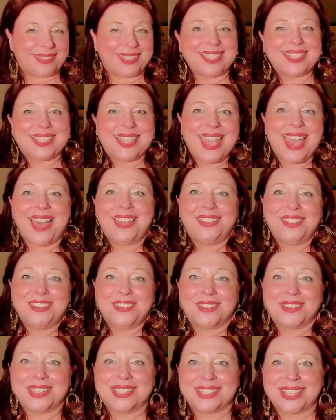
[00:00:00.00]
this
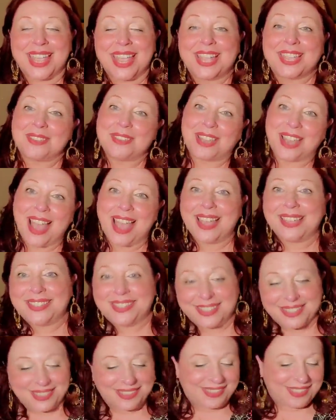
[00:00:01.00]
calendar is like
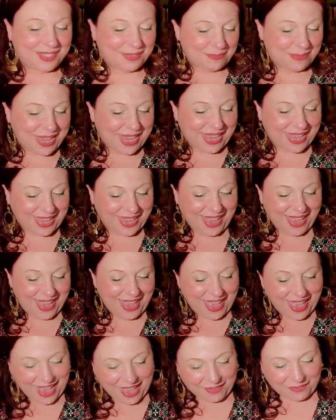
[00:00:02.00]
Constance and me
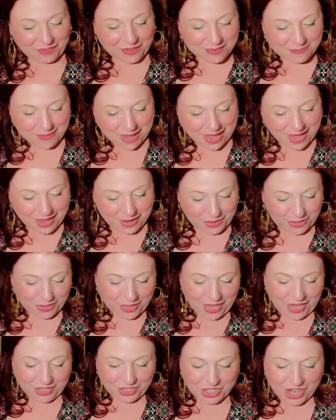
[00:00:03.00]
every month
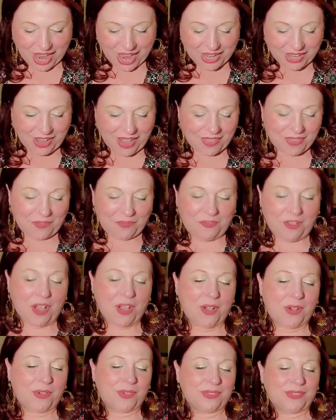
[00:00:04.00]
chatting on the
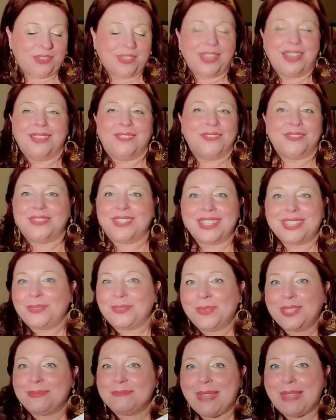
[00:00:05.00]
phone
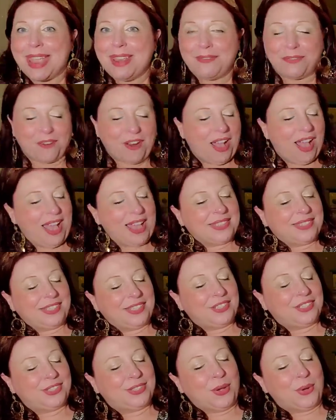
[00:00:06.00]
this was made for us.
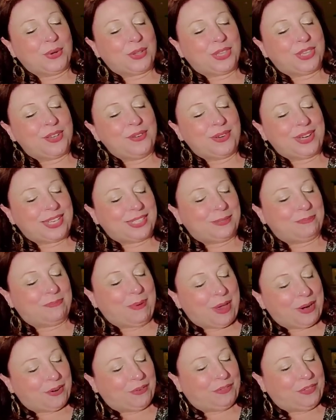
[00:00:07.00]
It's so cute. It's
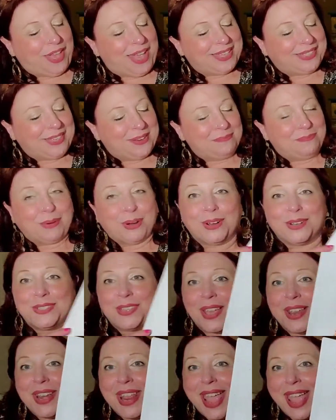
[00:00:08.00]
butterflies and
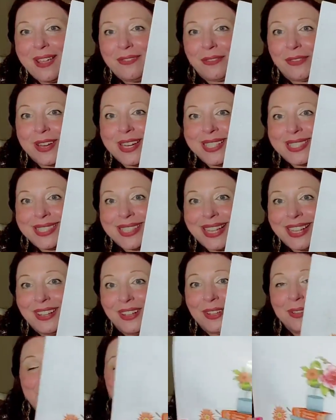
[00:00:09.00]
birds on every
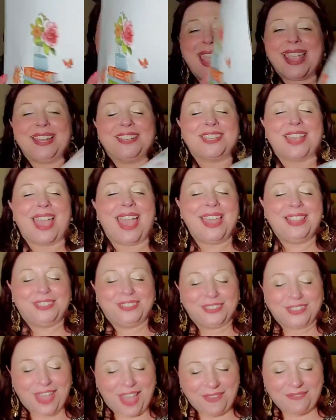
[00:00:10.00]
single page. I
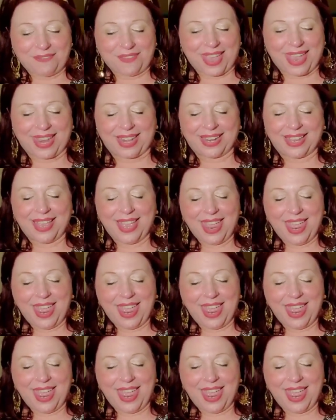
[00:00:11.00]
love it.